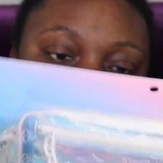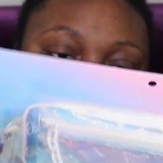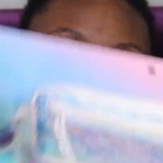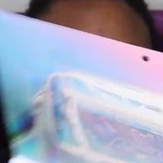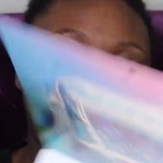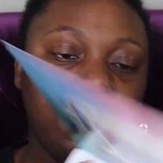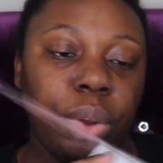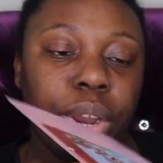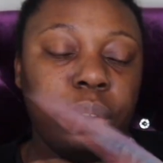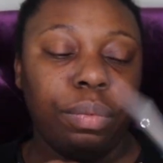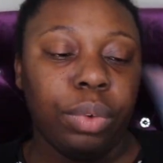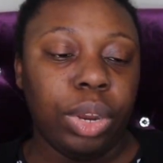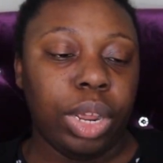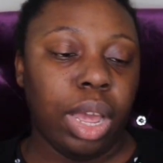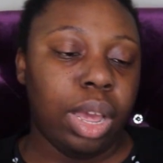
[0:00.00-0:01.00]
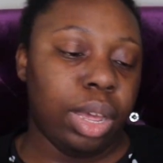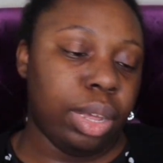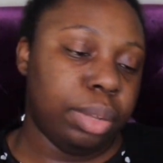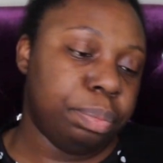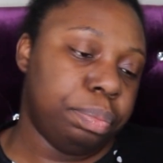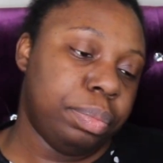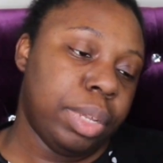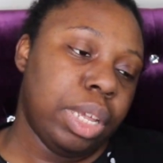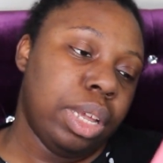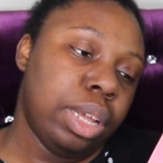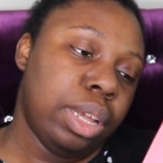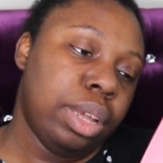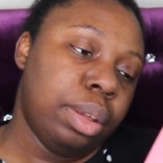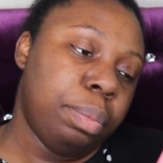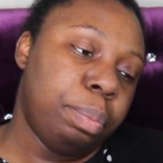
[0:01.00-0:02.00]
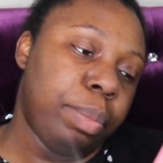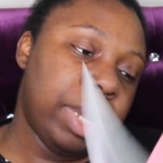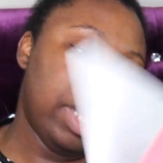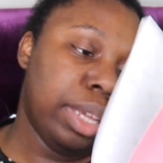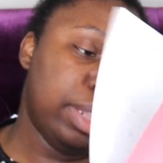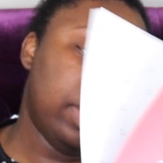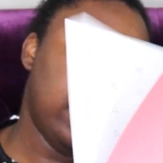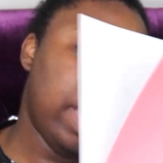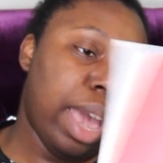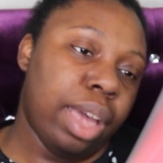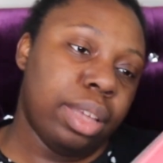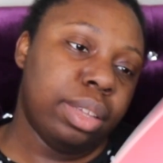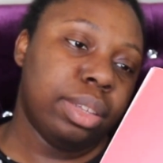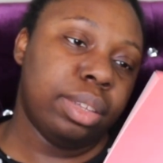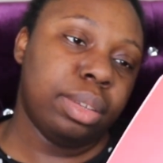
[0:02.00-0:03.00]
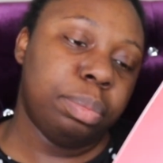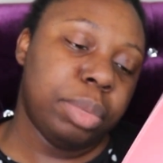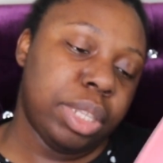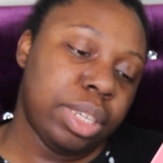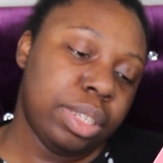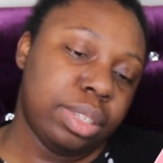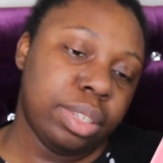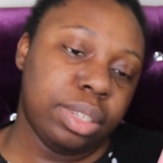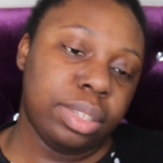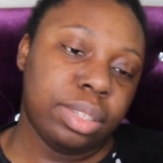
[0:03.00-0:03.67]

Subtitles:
one for every month. Yeah, but this is